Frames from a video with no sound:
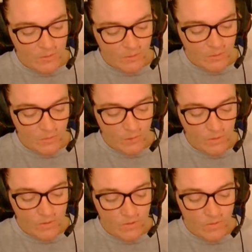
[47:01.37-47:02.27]
were
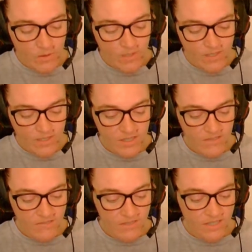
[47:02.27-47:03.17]
both promoted into the
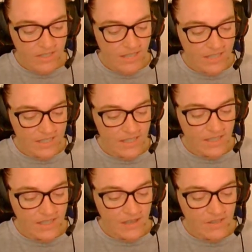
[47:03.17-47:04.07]
5th class and
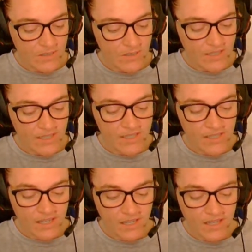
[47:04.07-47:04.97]
allowed to begin
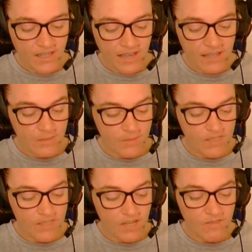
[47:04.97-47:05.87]
studying the
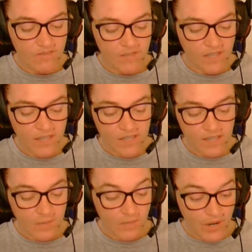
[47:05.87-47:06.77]
elements of
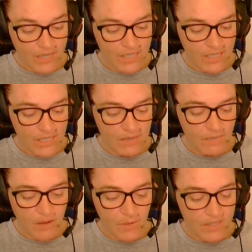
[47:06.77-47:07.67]
the branches
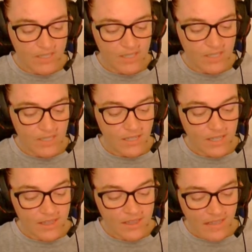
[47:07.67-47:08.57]
by which
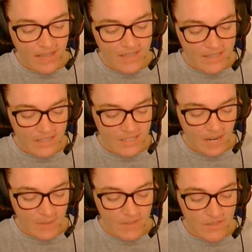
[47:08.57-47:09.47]
Latin,
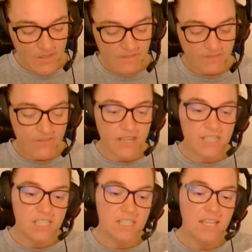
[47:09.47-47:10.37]
geometry,
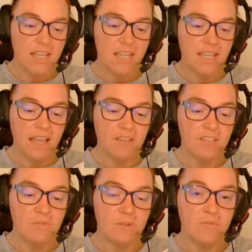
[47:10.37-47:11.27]
French, and
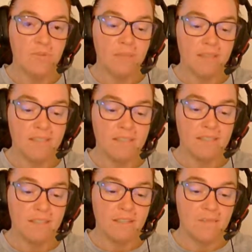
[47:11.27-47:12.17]
algebra were meant.
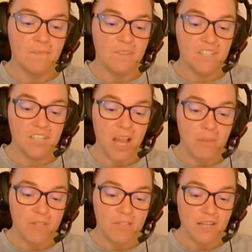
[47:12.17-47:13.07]
In
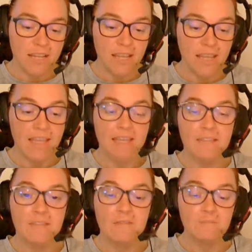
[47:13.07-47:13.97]
geometry,
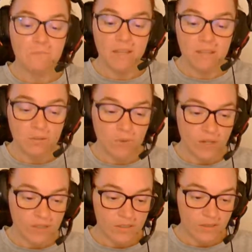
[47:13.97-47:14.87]
Anne met her
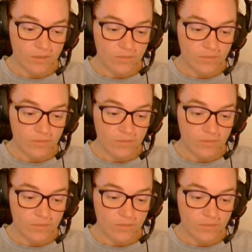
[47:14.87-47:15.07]
Waterloo.